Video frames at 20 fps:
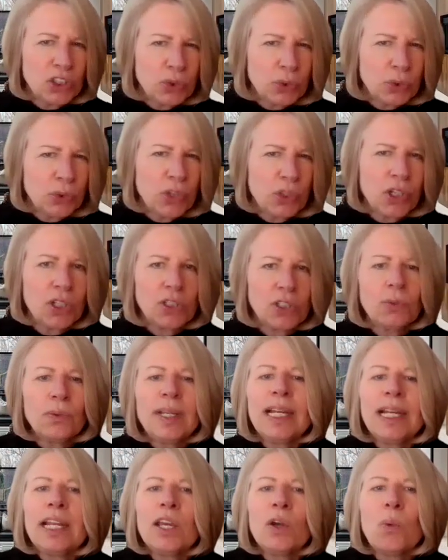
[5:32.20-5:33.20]
do not
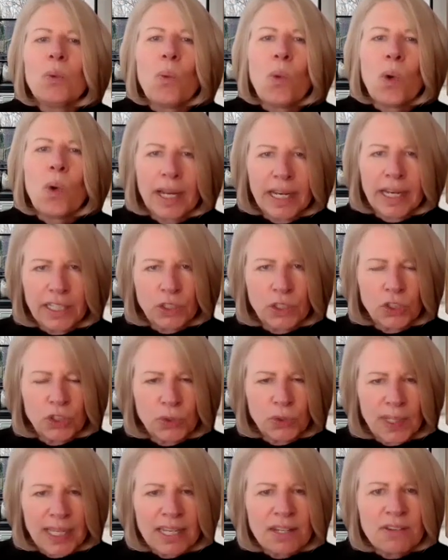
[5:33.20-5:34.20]
really want it
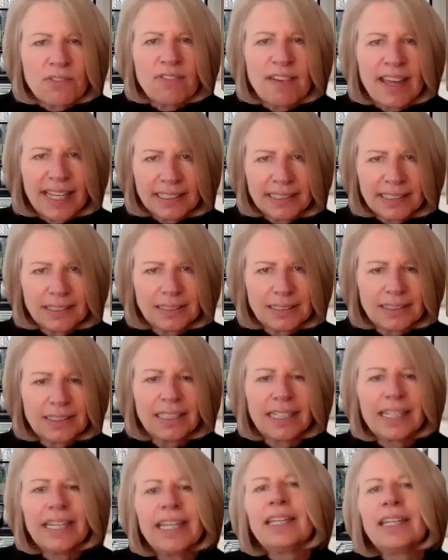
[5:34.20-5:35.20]
to
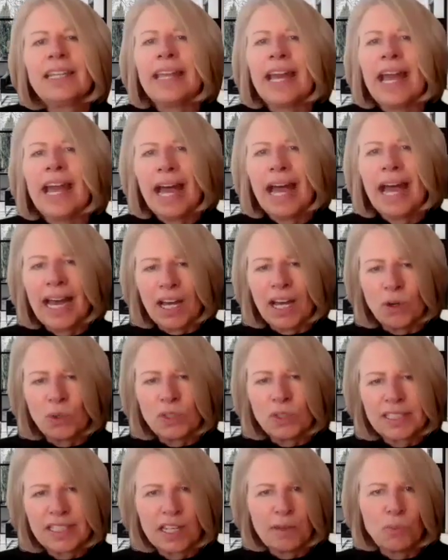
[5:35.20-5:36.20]
invest in the
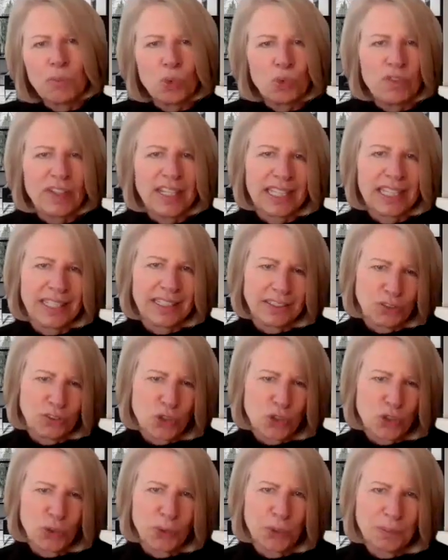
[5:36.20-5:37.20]
house they're moving
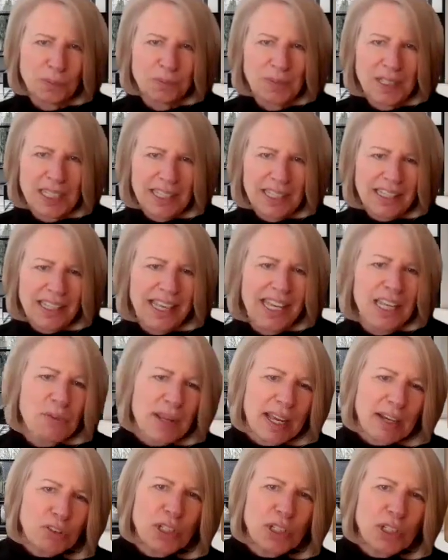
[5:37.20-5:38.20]
into. And
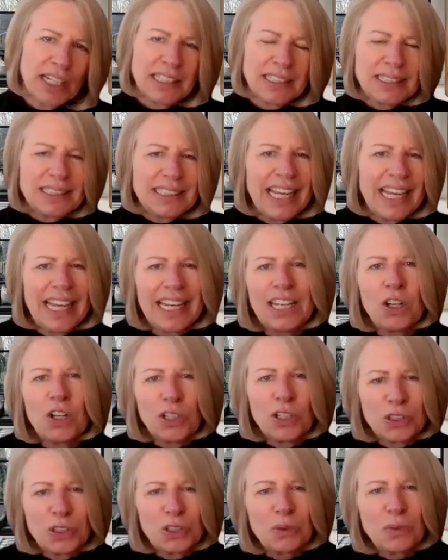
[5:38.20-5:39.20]
we have to understand
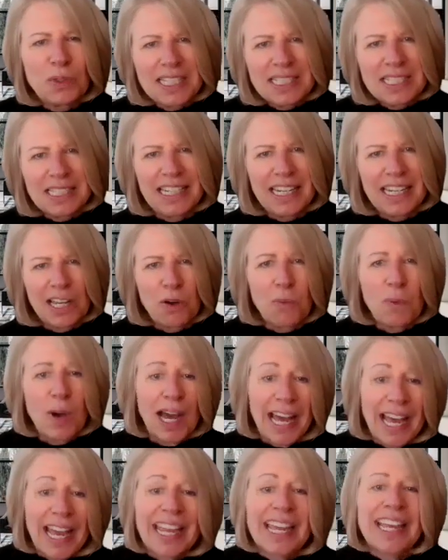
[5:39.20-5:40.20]
also the reasoning
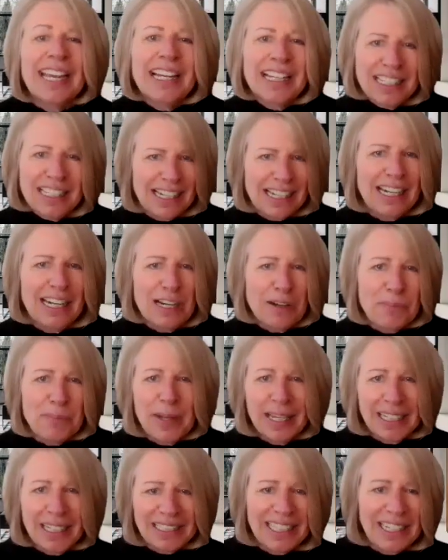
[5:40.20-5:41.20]
why.
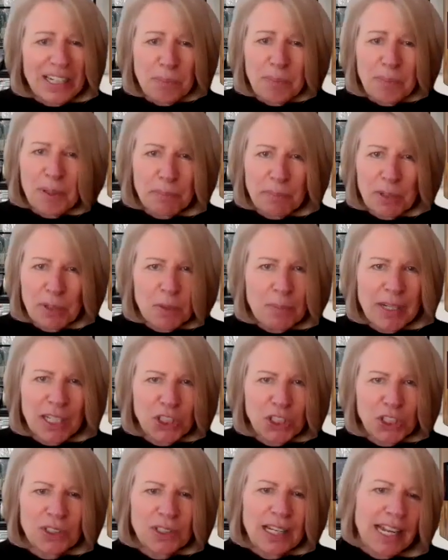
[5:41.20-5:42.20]
But pretty
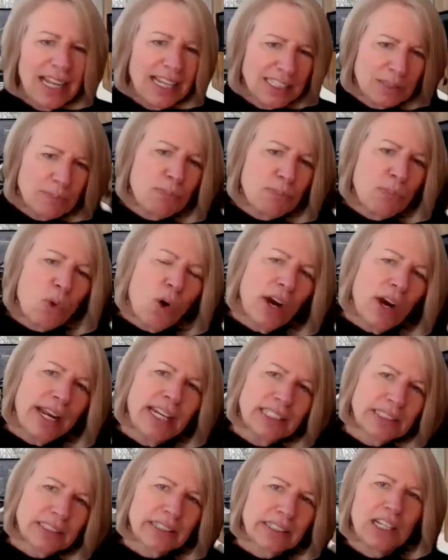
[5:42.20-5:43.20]
much as more
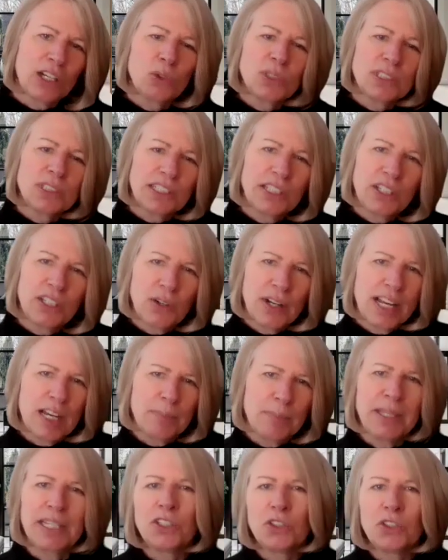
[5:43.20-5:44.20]
and as closer you're
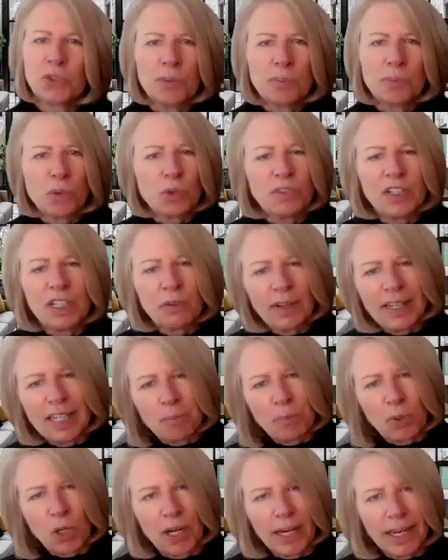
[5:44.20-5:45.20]
coming to a move-in
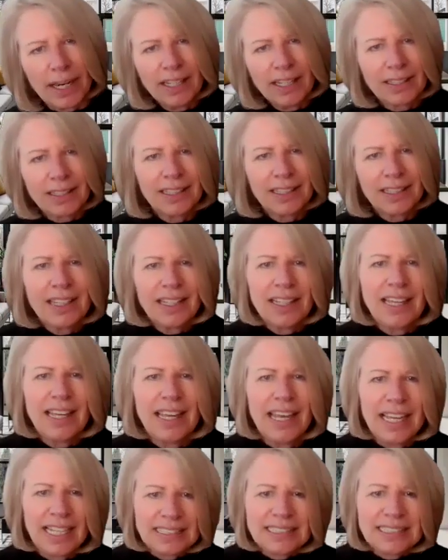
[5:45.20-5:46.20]
ready product,
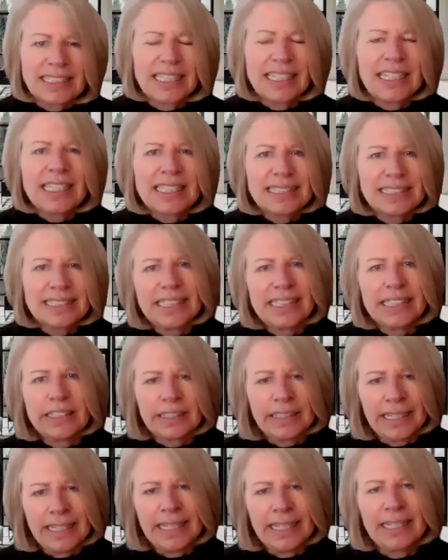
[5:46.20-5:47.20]
as
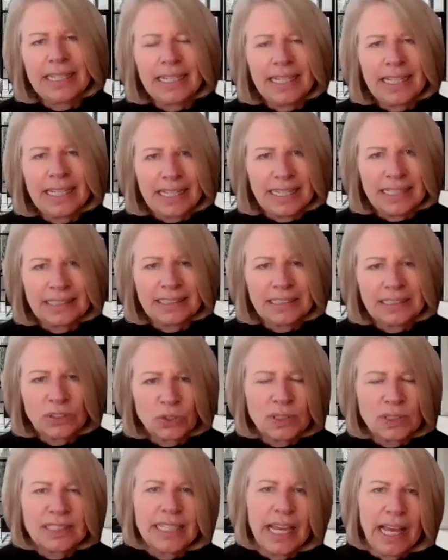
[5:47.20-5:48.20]
easier it is
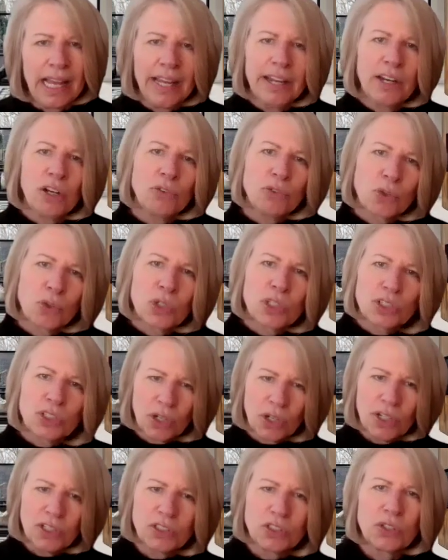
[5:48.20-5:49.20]
to sell, and of course
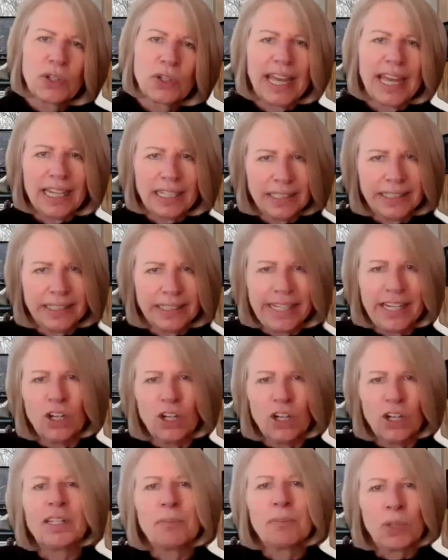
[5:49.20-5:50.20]
also get
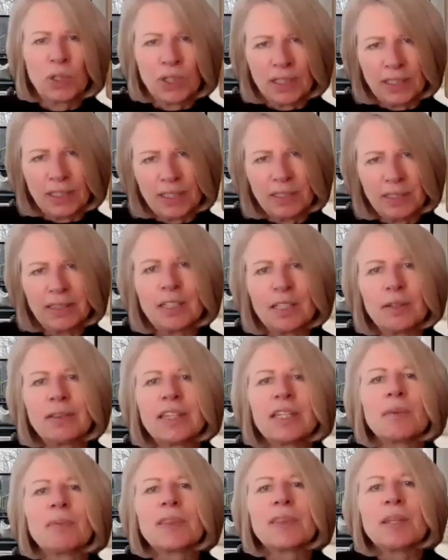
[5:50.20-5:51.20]

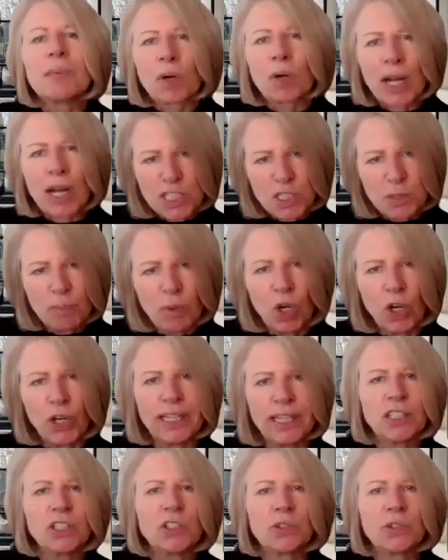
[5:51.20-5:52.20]
the price
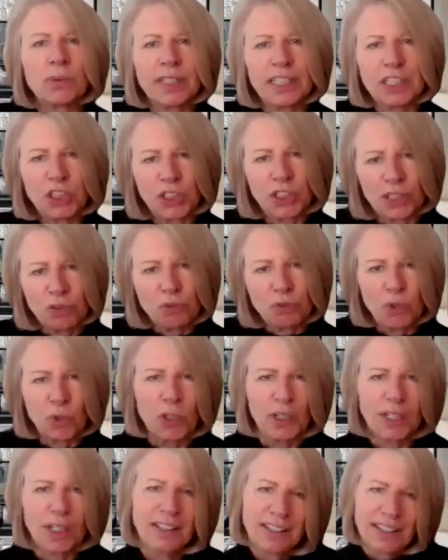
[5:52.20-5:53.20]
point you're reaching
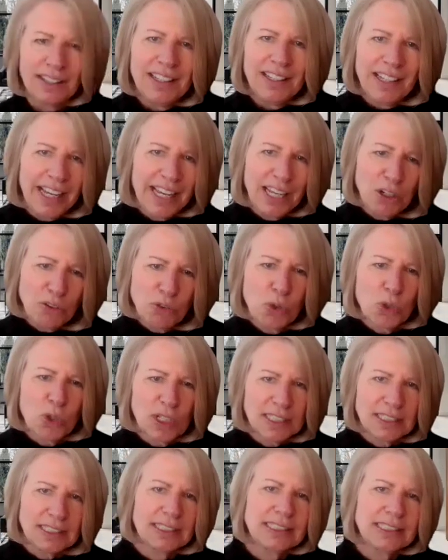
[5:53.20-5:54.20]
for. And of
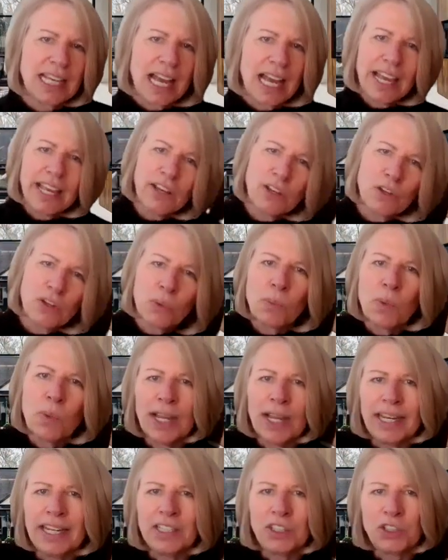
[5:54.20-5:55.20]
course, as higher you
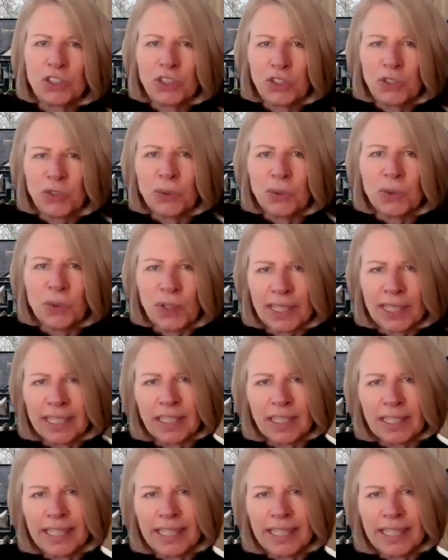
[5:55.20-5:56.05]
want it to